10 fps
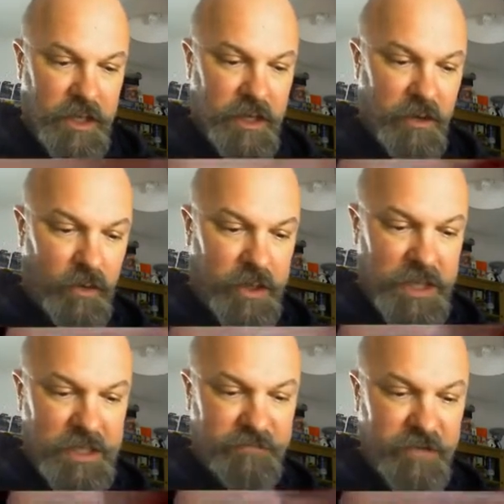we
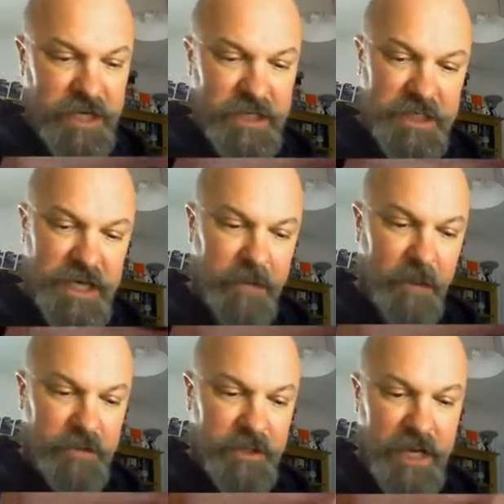need to really to get him up
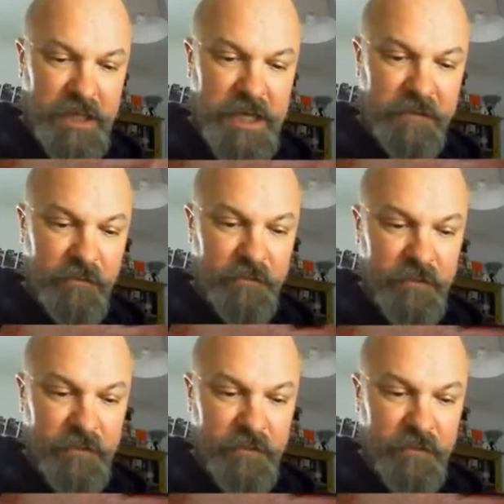to the next level.